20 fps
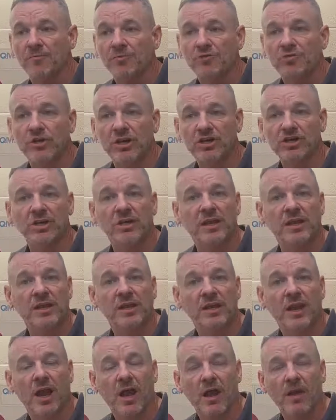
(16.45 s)
Traditionally,
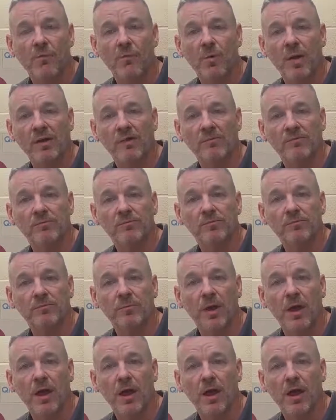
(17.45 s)
when
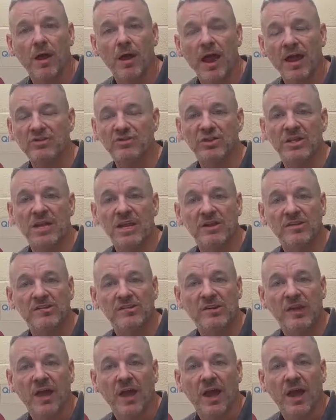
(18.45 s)

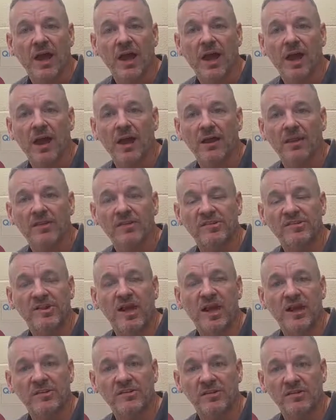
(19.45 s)
engineers and
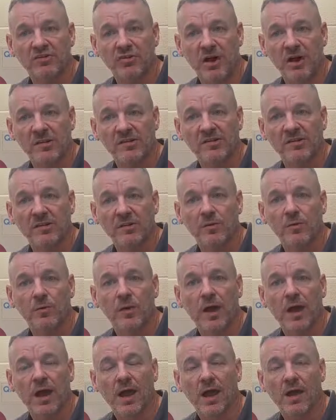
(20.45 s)
sites are trying to
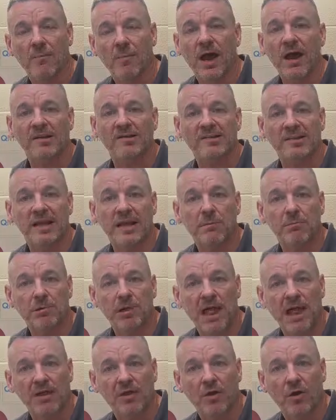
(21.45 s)
isolate
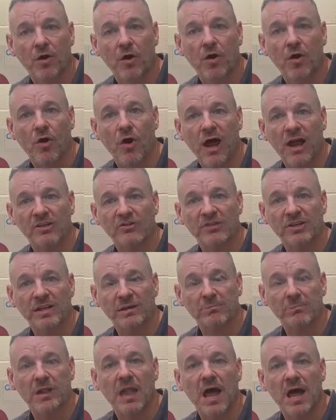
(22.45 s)
plant or actually
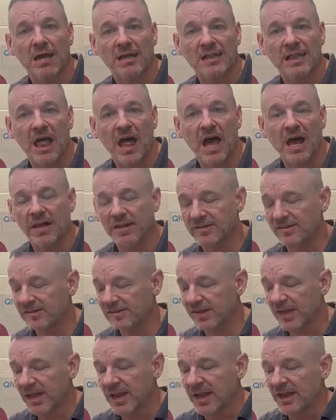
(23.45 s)
blind
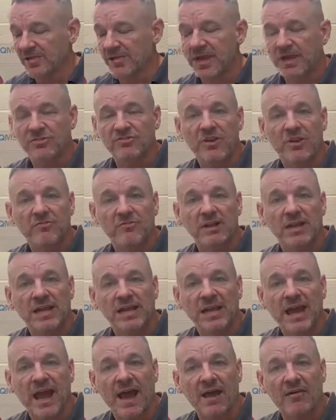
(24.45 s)
lines, they
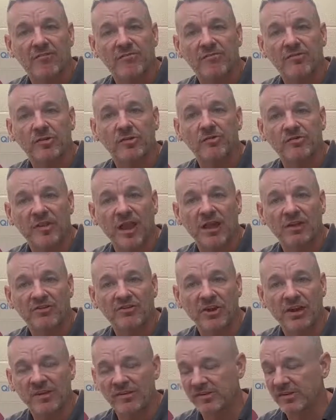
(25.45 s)
generally have two
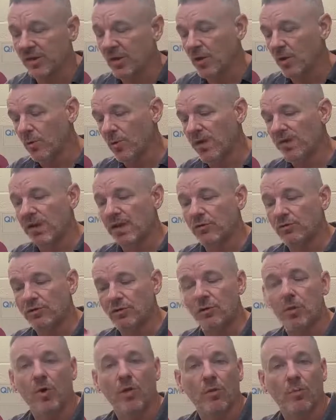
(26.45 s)
flanges where they
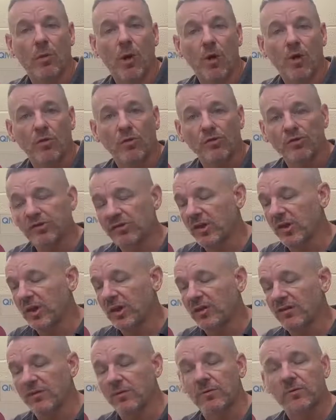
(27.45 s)
undo all the bolts,
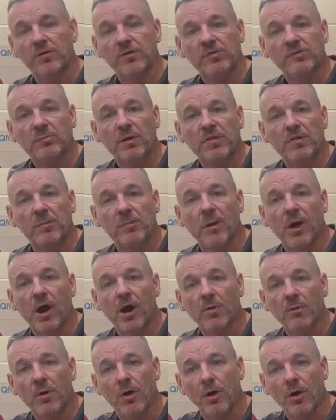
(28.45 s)
they will spread the
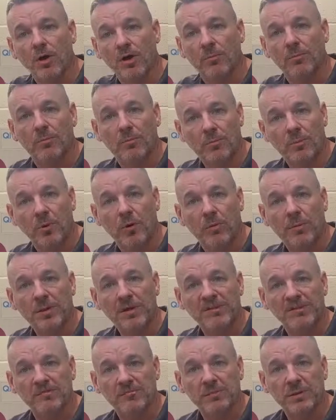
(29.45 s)
pipework, put a
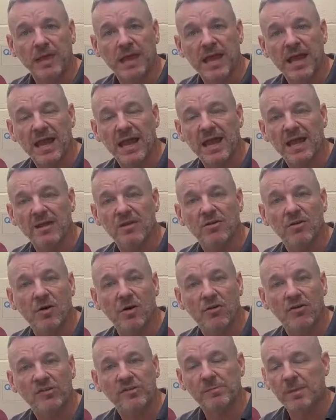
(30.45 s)
piece of plate in
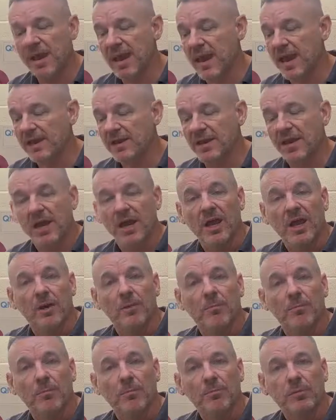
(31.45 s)
or a spade,
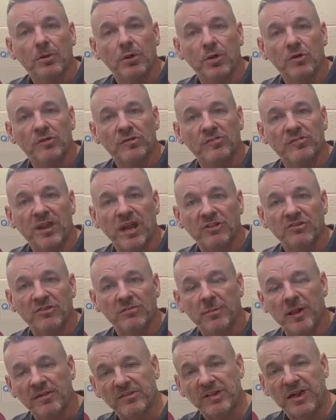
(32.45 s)
close the flanges
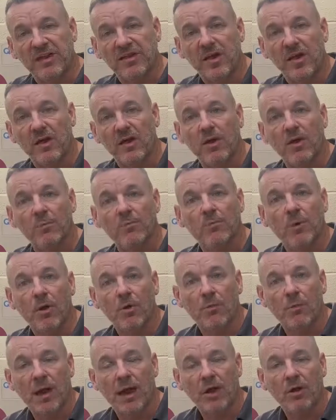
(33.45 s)
back together and
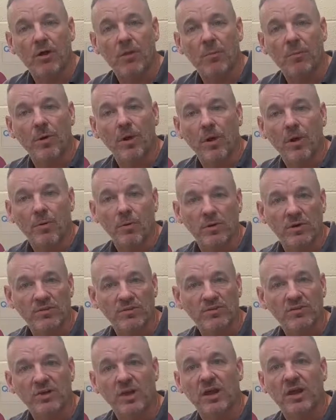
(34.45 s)
bolt back up,
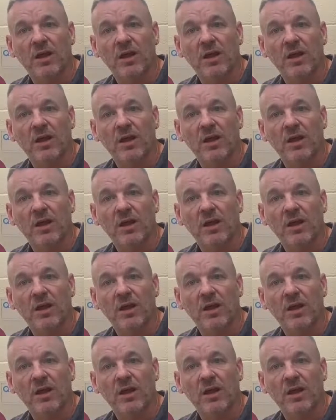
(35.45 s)
which